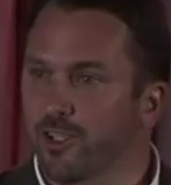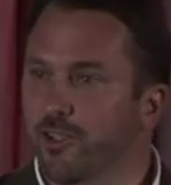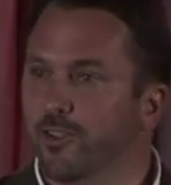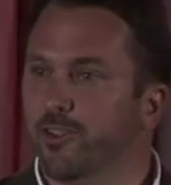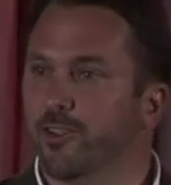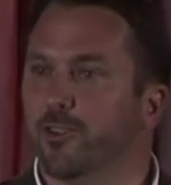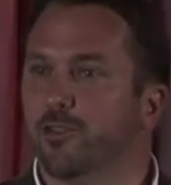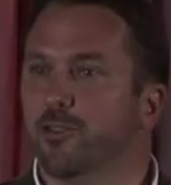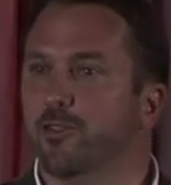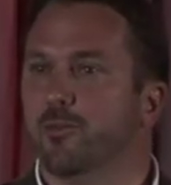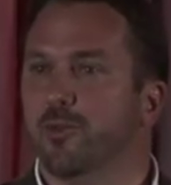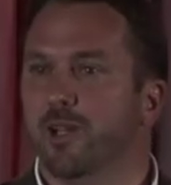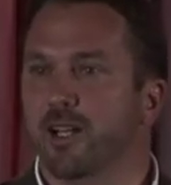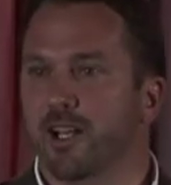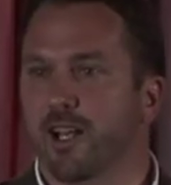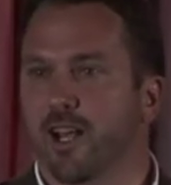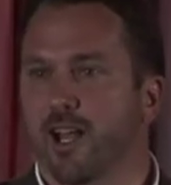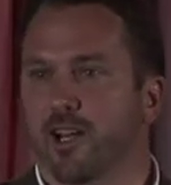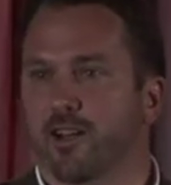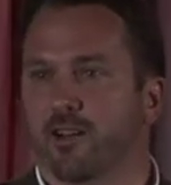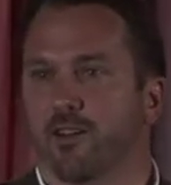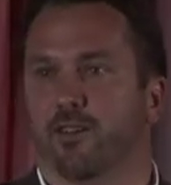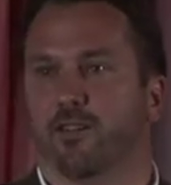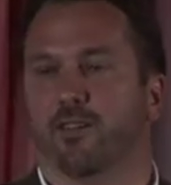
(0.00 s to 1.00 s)

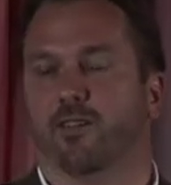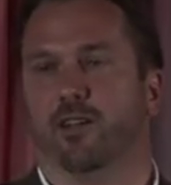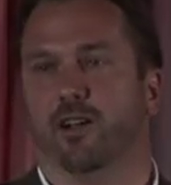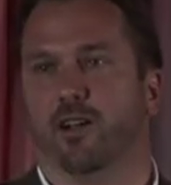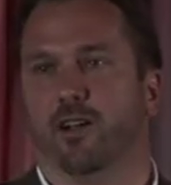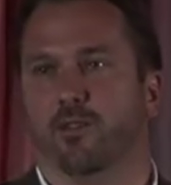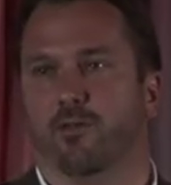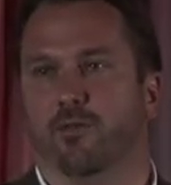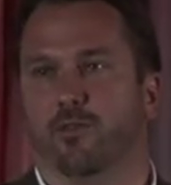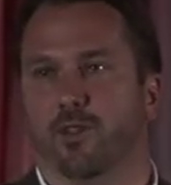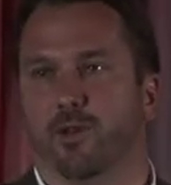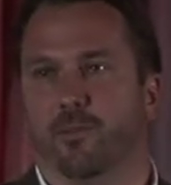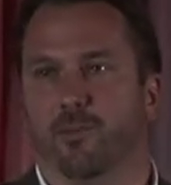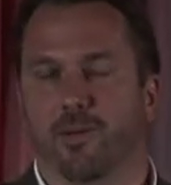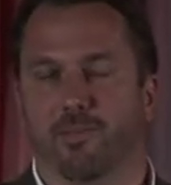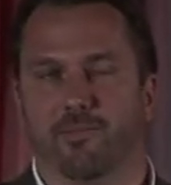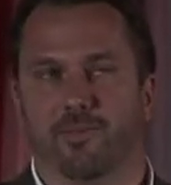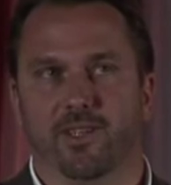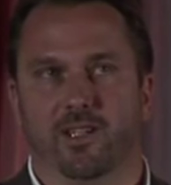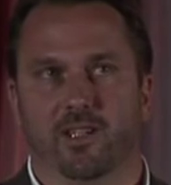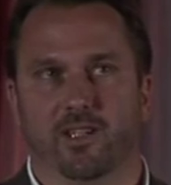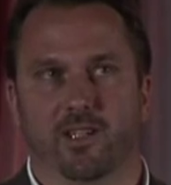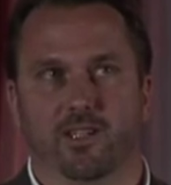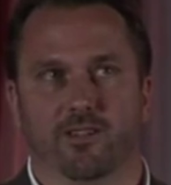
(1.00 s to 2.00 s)
disintermediator of the,
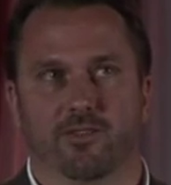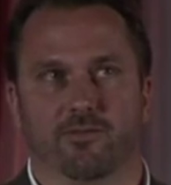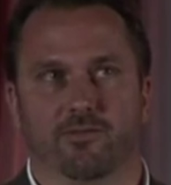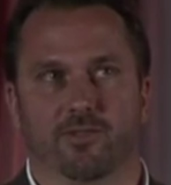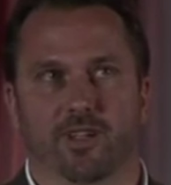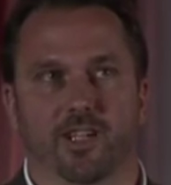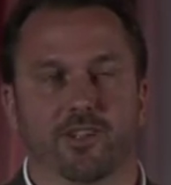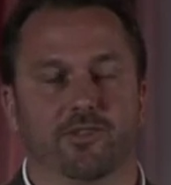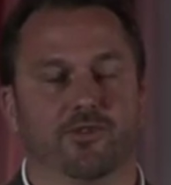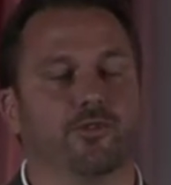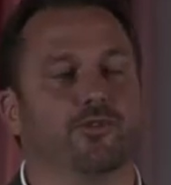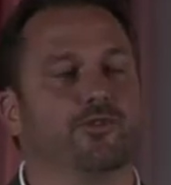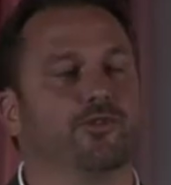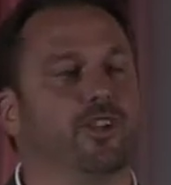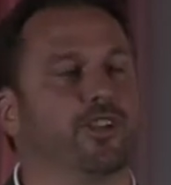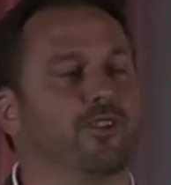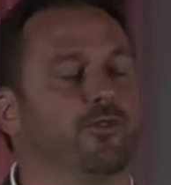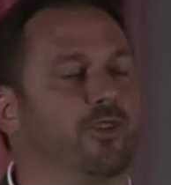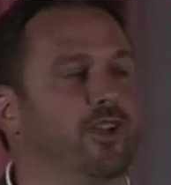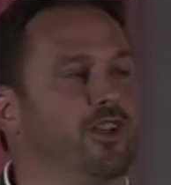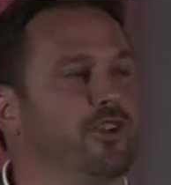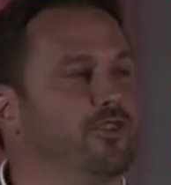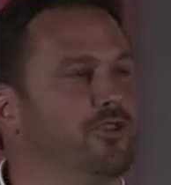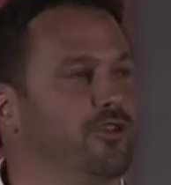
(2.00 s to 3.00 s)
the
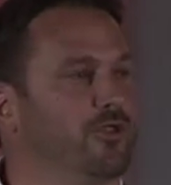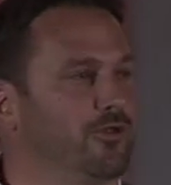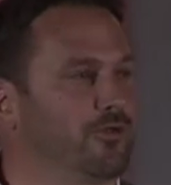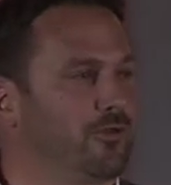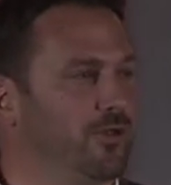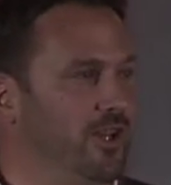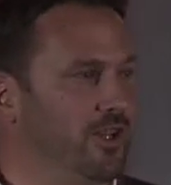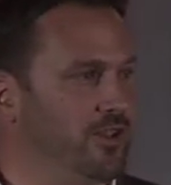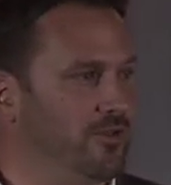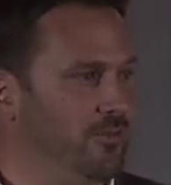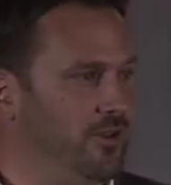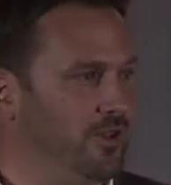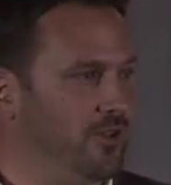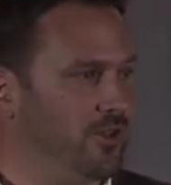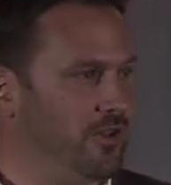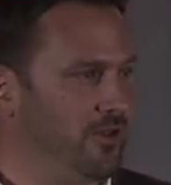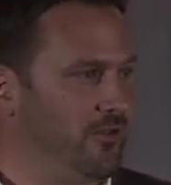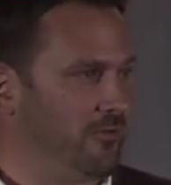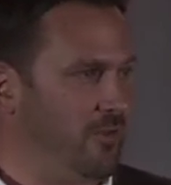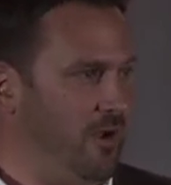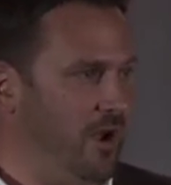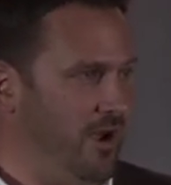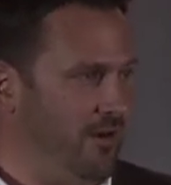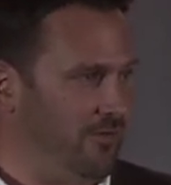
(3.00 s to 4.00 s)
intergenerational transmission
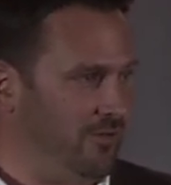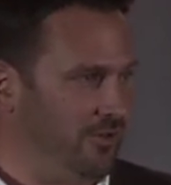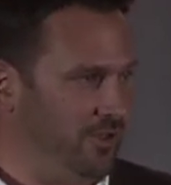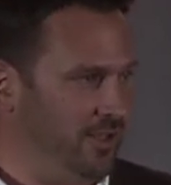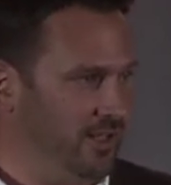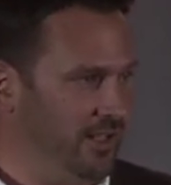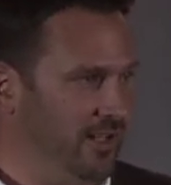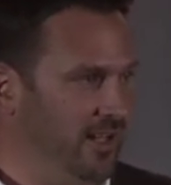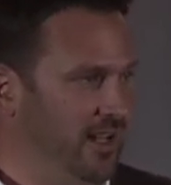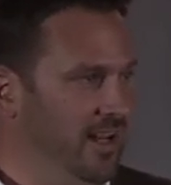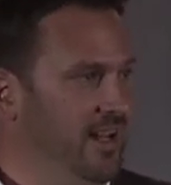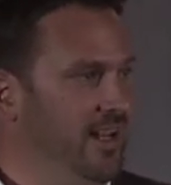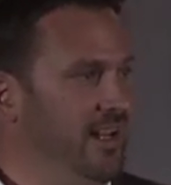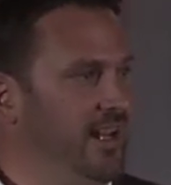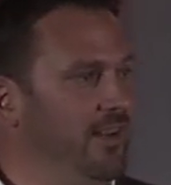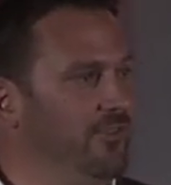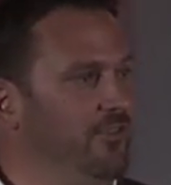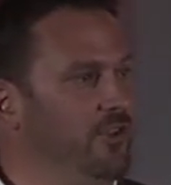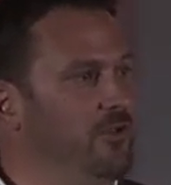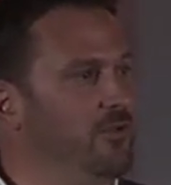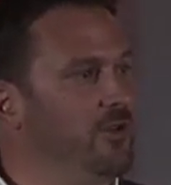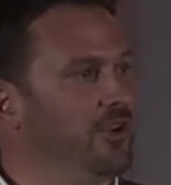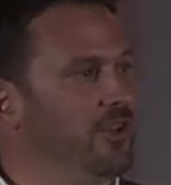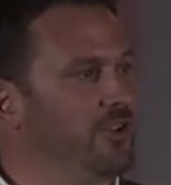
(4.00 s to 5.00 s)
of poverty.
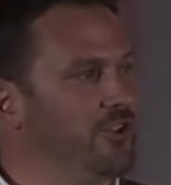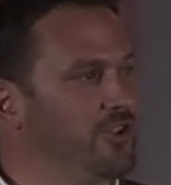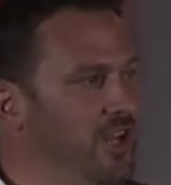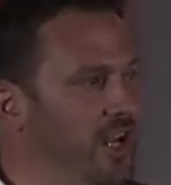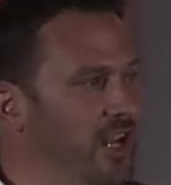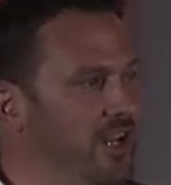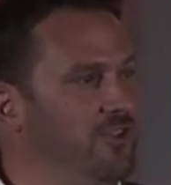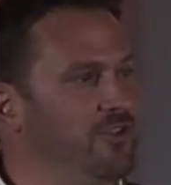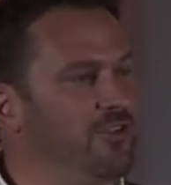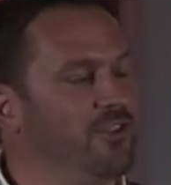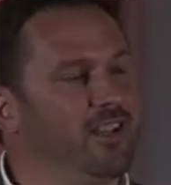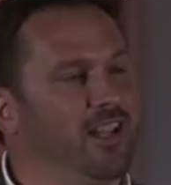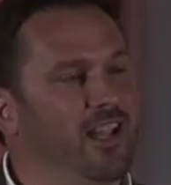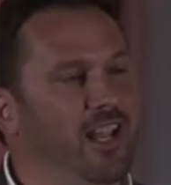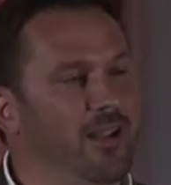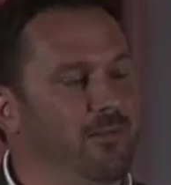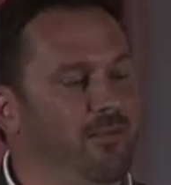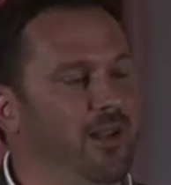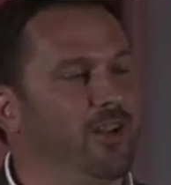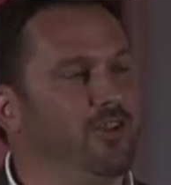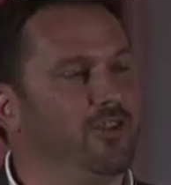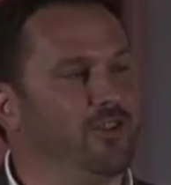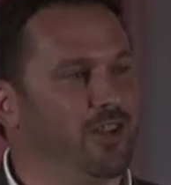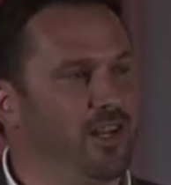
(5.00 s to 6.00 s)
If you want to change the
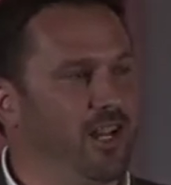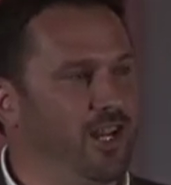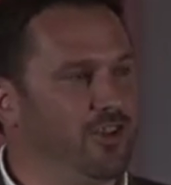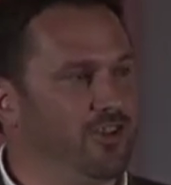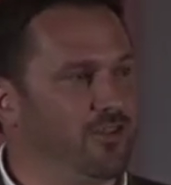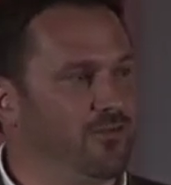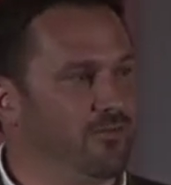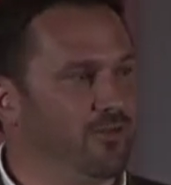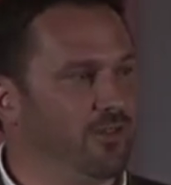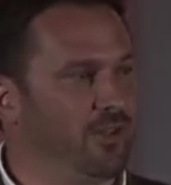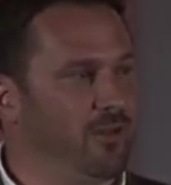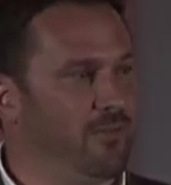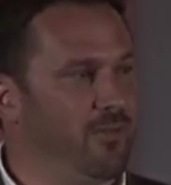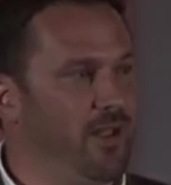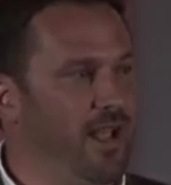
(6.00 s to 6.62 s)
game, education really